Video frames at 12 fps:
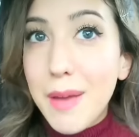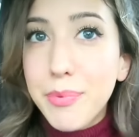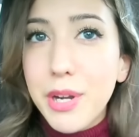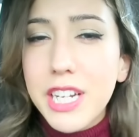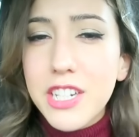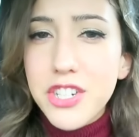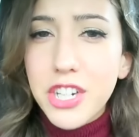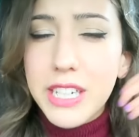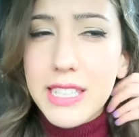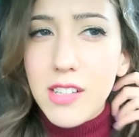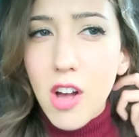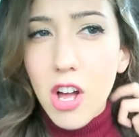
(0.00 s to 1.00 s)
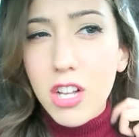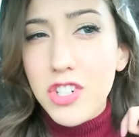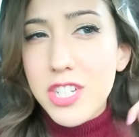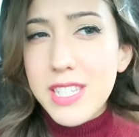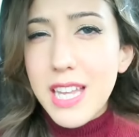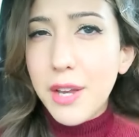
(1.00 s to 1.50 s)
I'm pretty sure it's all
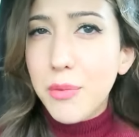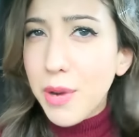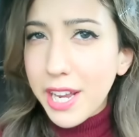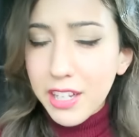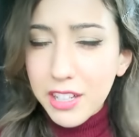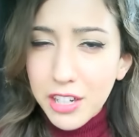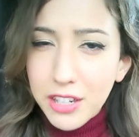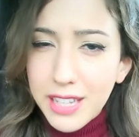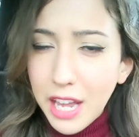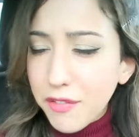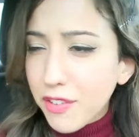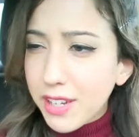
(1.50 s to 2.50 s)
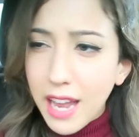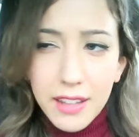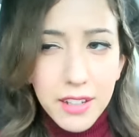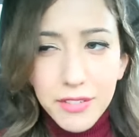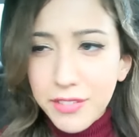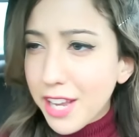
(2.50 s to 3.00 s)
just like regular like
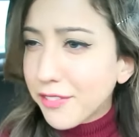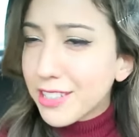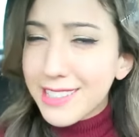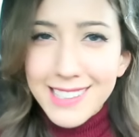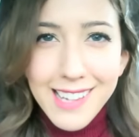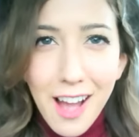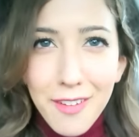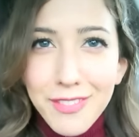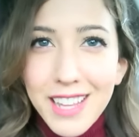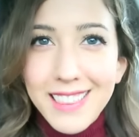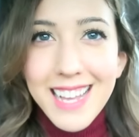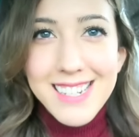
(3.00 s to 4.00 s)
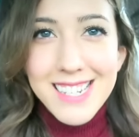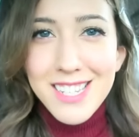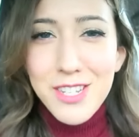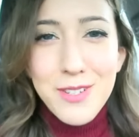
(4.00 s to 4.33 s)
vanilla flavored stuff that they just